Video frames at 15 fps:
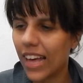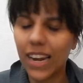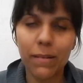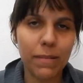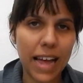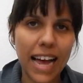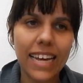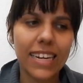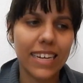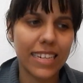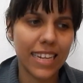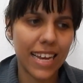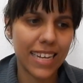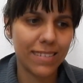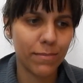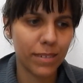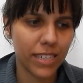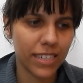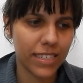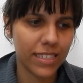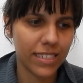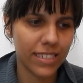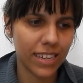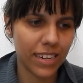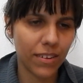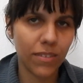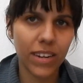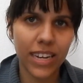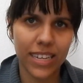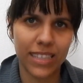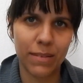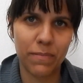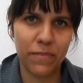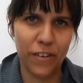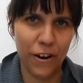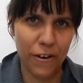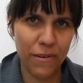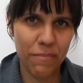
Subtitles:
And I'm kind of glad because I don't like them very